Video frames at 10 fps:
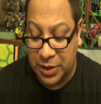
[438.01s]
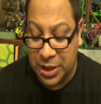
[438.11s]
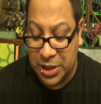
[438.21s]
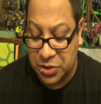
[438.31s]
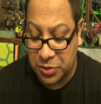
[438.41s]
I
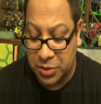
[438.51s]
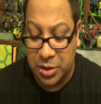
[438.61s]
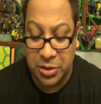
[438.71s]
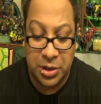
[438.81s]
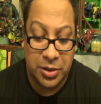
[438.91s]
got extra
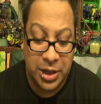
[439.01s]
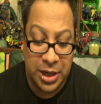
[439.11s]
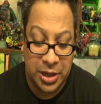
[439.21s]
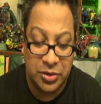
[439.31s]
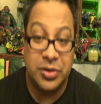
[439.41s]
Donatello
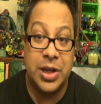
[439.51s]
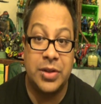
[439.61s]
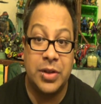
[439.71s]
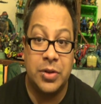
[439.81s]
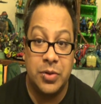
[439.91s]
hands just in
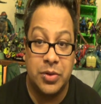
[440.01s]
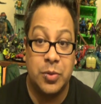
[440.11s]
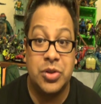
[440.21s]
case I lose it,